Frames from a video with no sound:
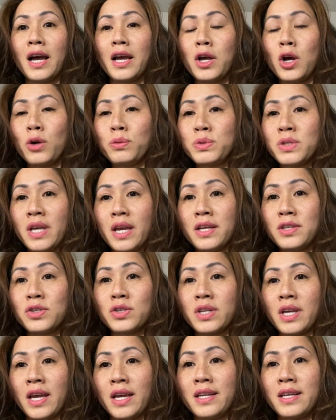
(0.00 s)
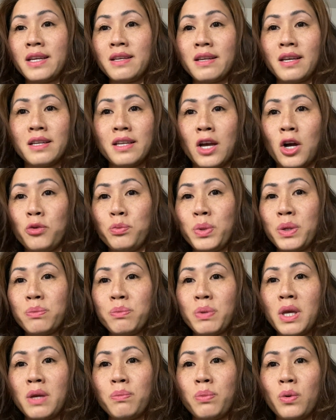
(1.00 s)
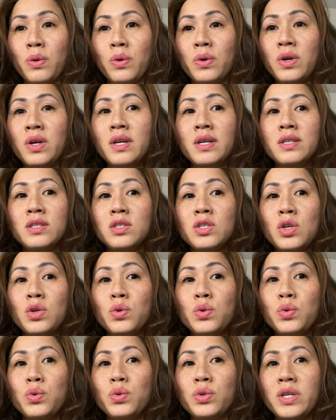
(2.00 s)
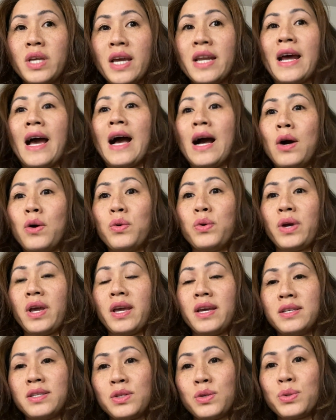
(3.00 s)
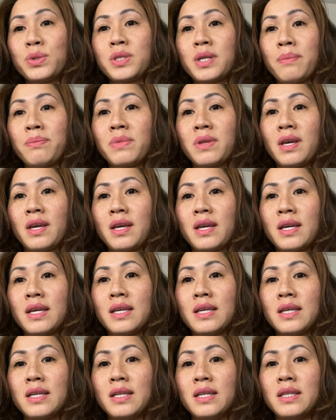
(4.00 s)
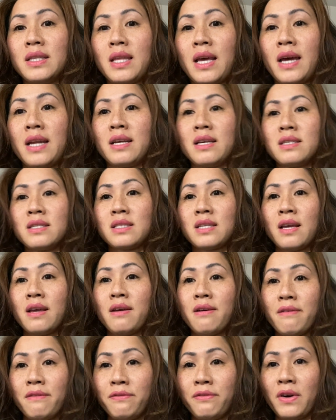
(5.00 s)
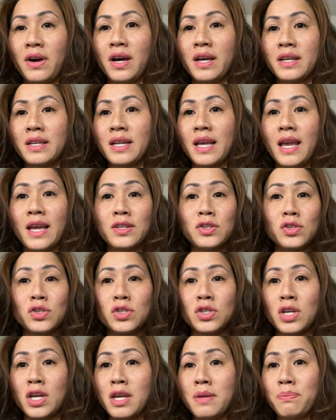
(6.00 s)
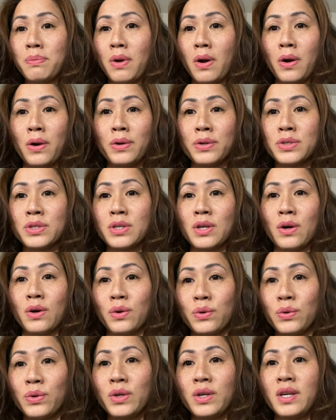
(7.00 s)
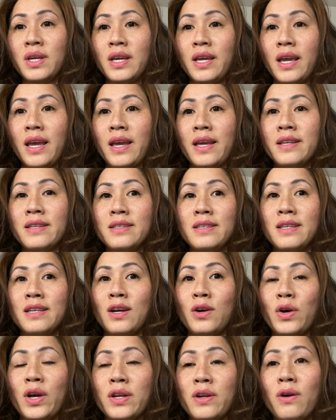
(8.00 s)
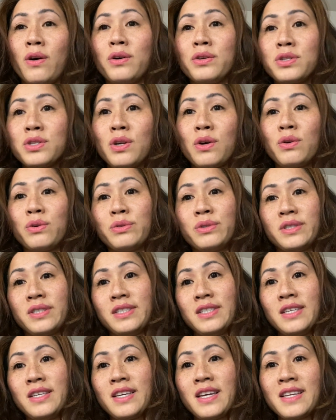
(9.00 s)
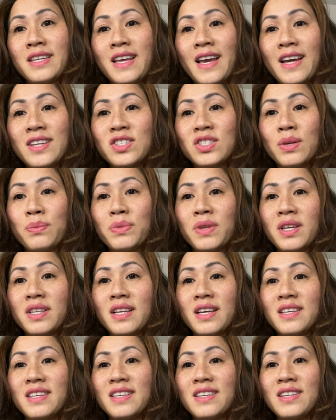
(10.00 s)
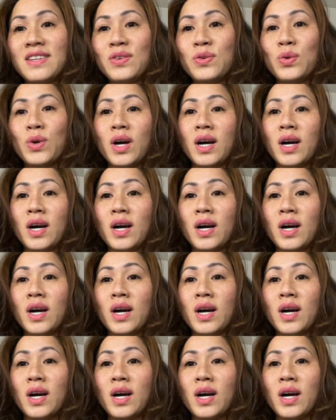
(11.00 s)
hope to educating and helping people to get out and do something that is fun and cheap also. And and also you can catch something that you